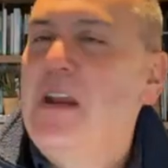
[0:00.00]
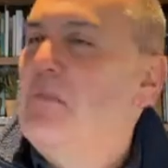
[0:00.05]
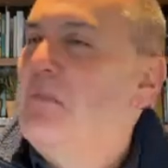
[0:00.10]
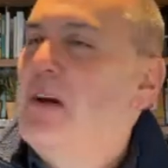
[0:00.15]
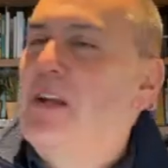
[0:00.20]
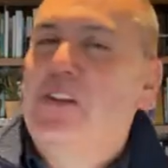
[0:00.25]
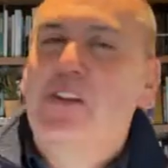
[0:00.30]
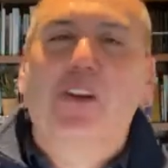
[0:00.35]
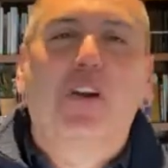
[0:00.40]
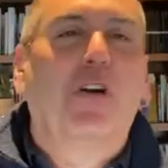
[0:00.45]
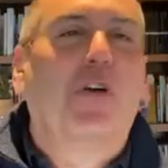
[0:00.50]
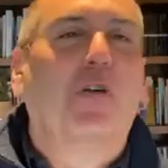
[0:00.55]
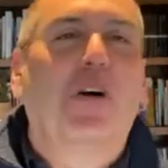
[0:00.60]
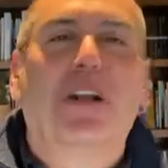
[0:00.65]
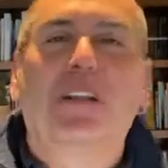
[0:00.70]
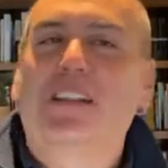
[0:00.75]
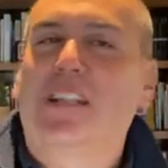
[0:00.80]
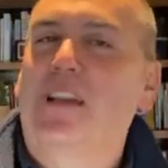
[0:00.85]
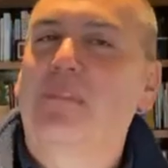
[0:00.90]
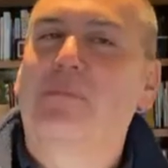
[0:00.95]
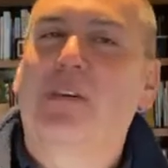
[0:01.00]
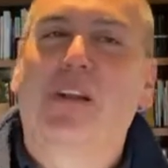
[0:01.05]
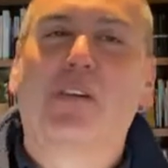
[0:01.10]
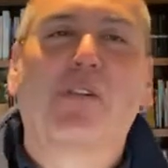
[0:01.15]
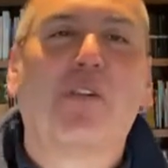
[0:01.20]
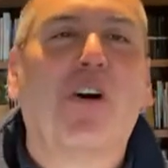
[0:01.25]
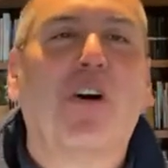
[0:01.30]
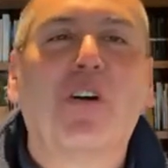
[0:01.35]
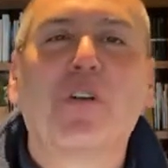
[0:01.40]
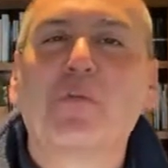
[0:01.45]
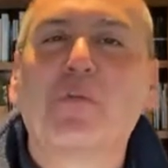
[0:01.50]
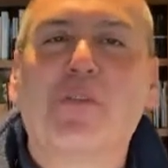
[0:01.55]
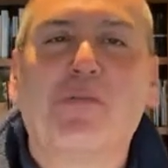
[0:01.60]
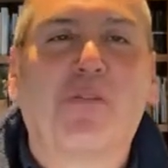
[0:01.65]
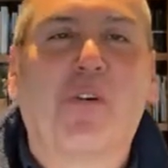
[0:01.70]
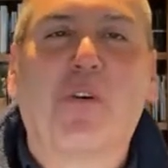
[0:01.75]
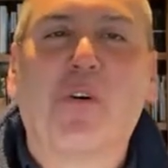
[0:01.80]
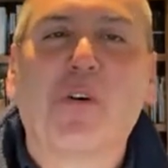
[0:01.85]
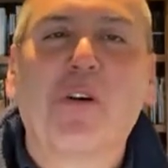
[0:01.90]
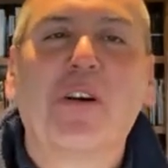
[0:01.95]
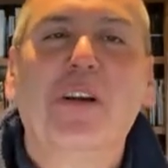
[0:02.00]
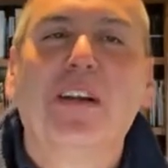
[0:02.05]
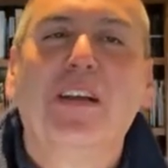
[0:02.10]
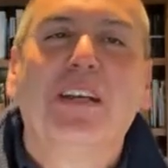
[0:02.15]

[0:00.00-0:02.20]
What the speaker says: But you know what? They've been wrong before.